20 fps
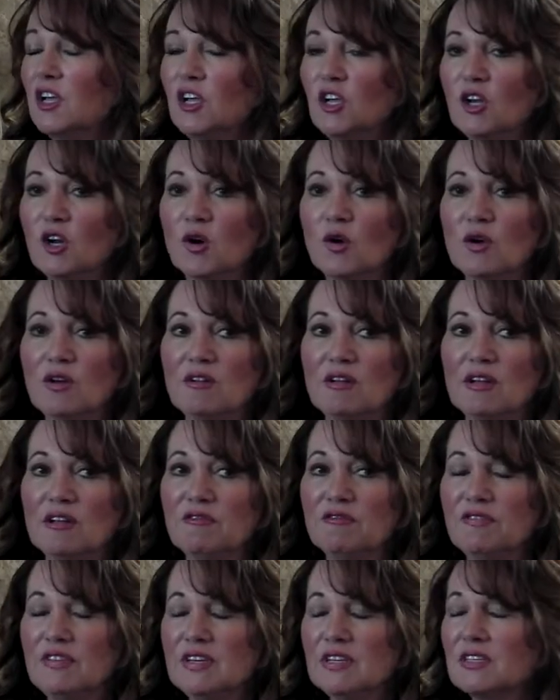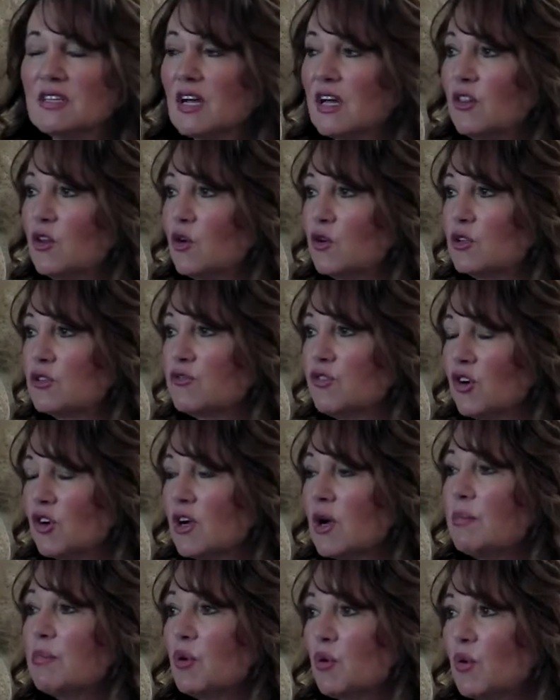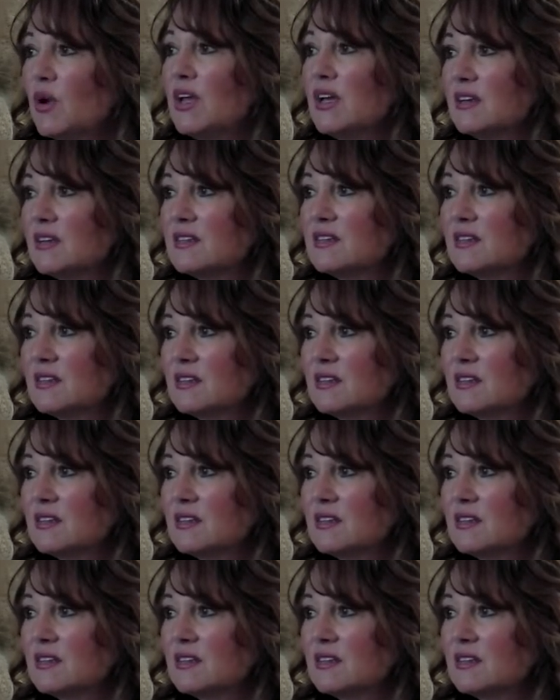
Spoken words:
you know, and feast on those for a couple weeks.